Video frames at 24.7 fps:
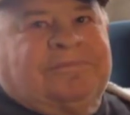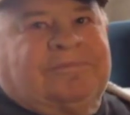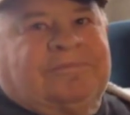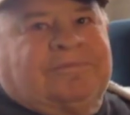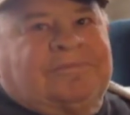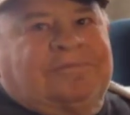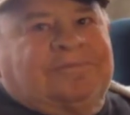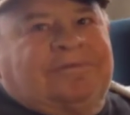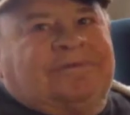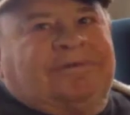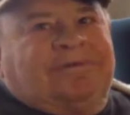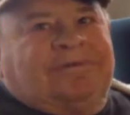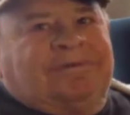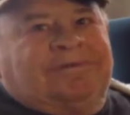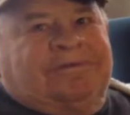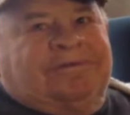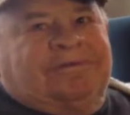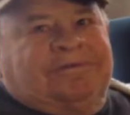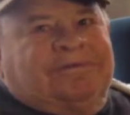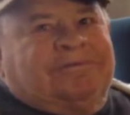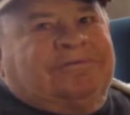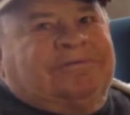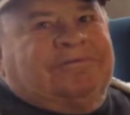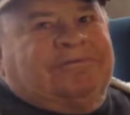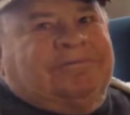
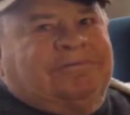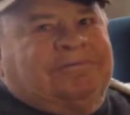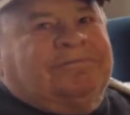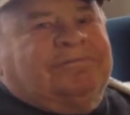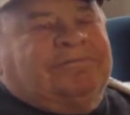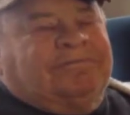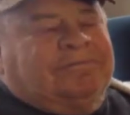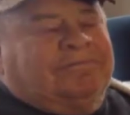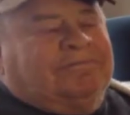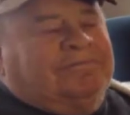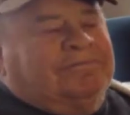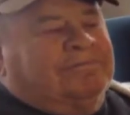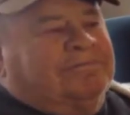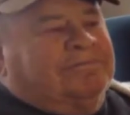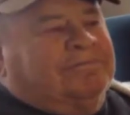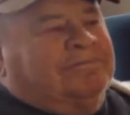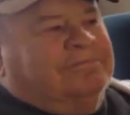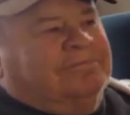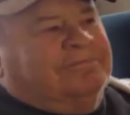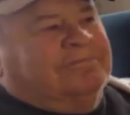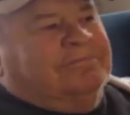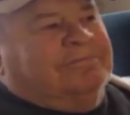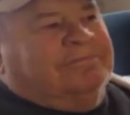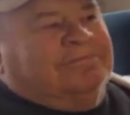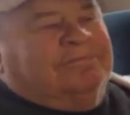Really?
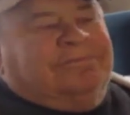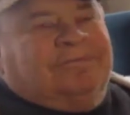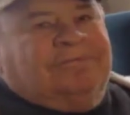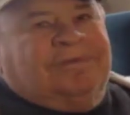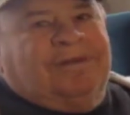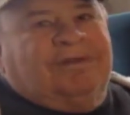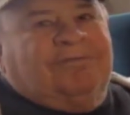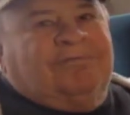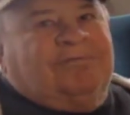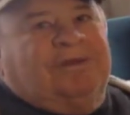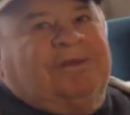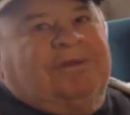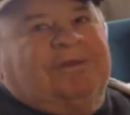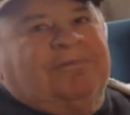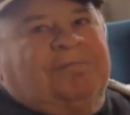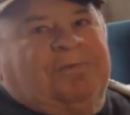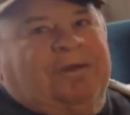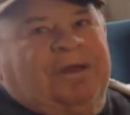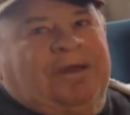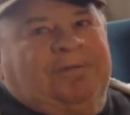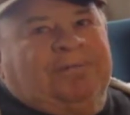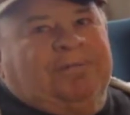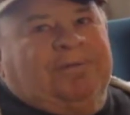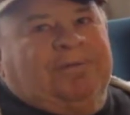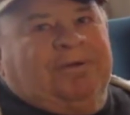So is it a
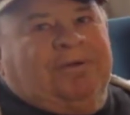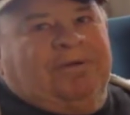private